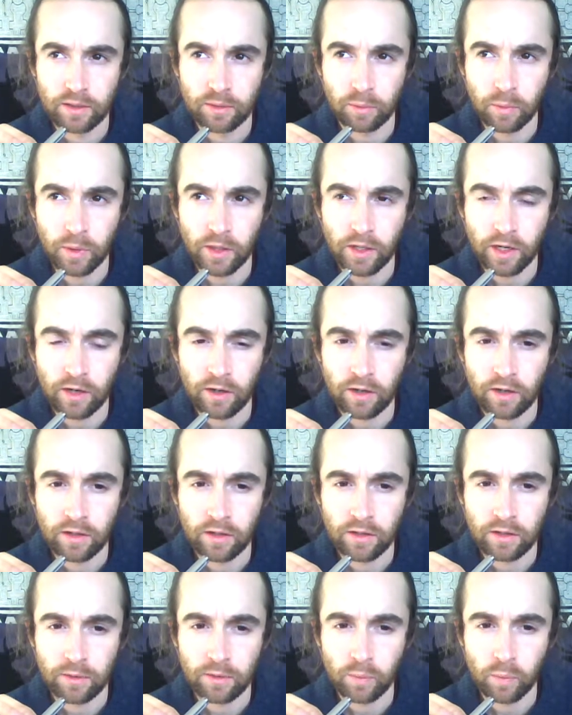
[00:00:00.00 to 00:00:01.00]
we
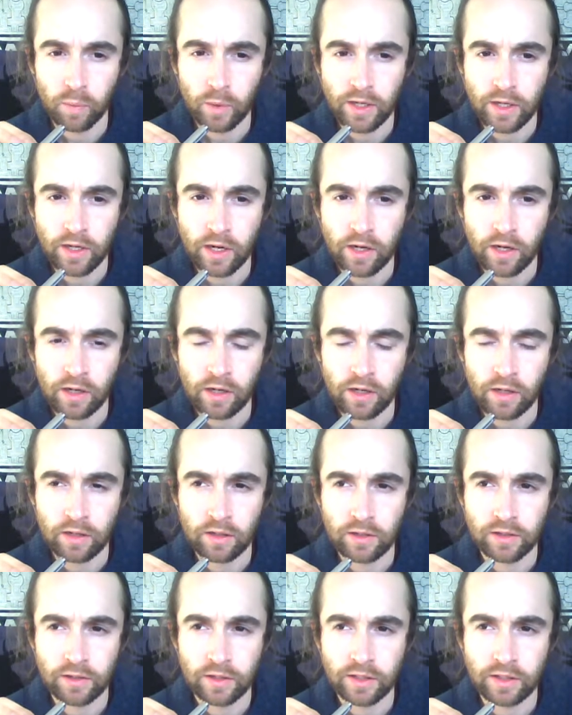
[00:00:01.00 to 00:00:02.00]
are
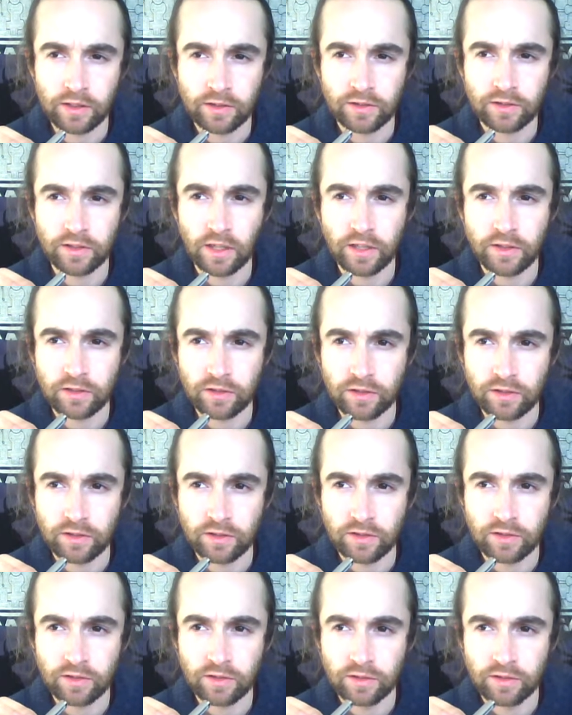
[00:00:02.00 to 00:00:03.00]
the
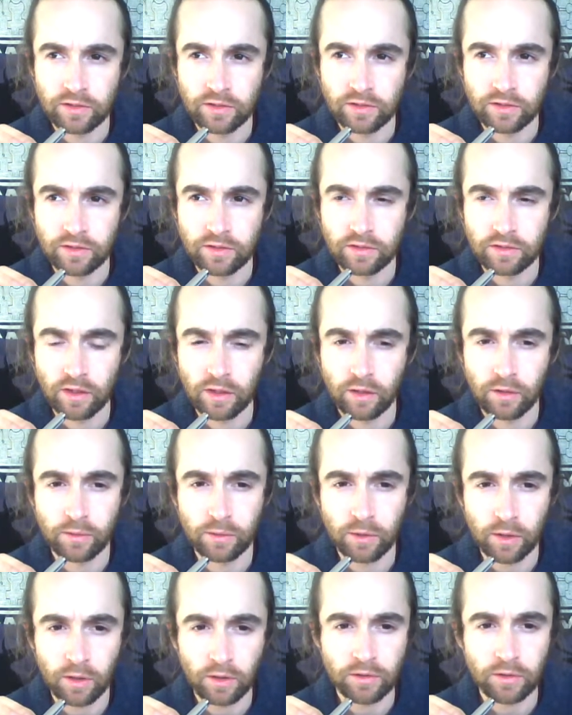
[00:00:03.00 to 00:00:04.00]
extension
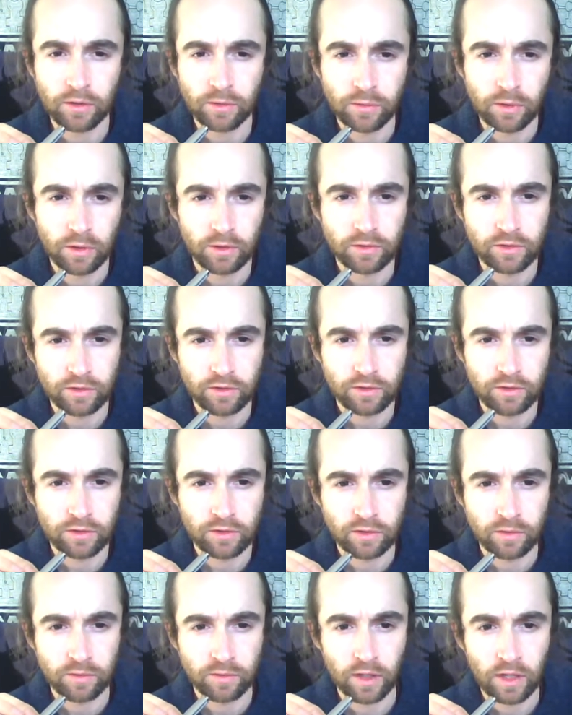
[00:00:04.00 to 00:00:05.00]
of God, of
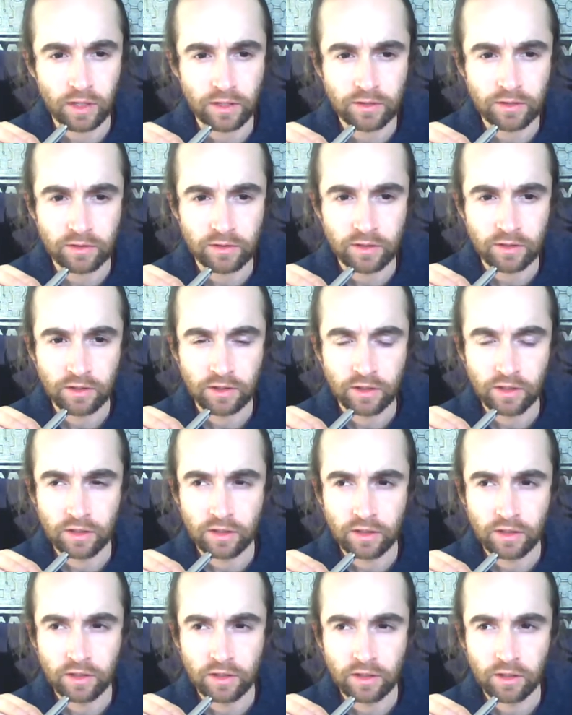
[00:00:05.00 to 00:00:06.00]
consciousness, of light,
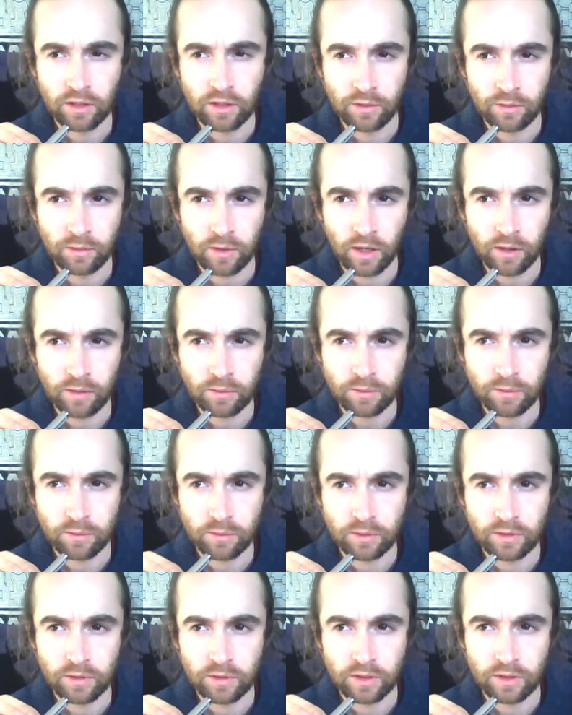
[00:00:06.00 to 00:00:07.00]
of love,
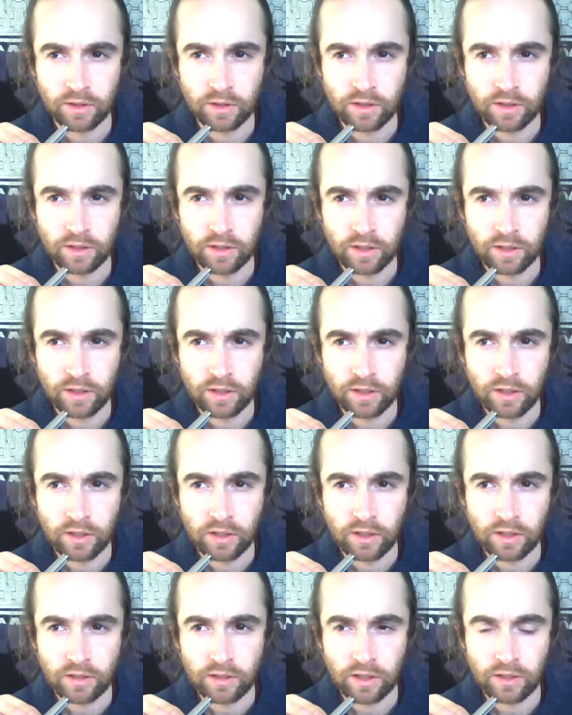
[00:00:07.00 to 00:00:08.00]

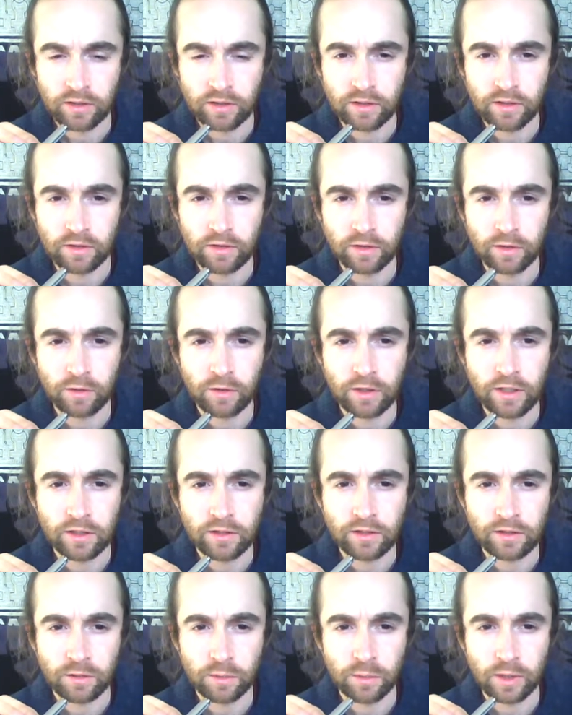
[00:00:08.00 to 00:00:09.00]
and the degree
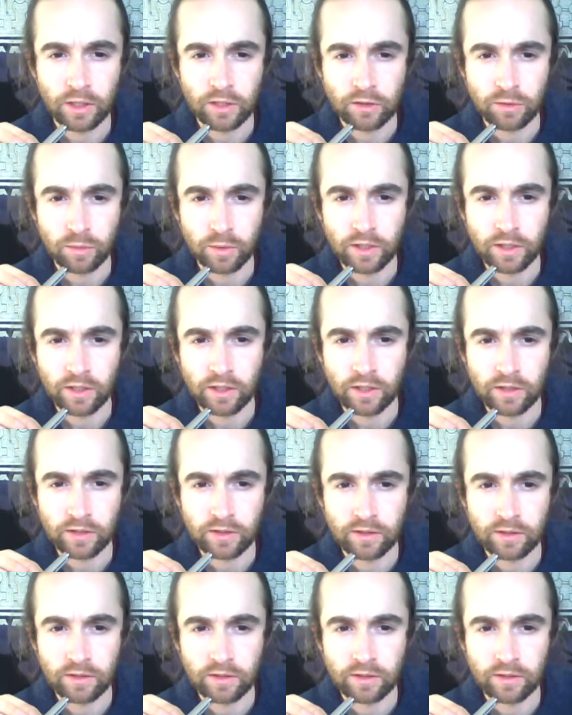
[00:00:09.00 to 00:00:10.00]
to which we
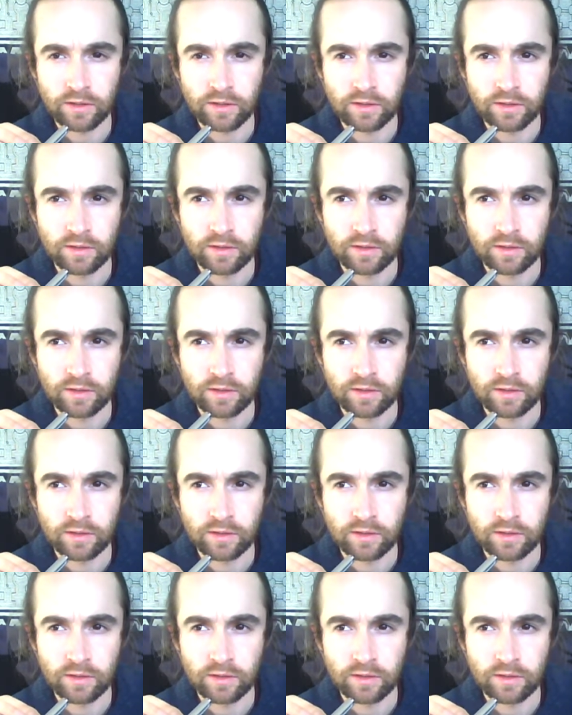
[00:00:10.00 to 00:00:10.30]
can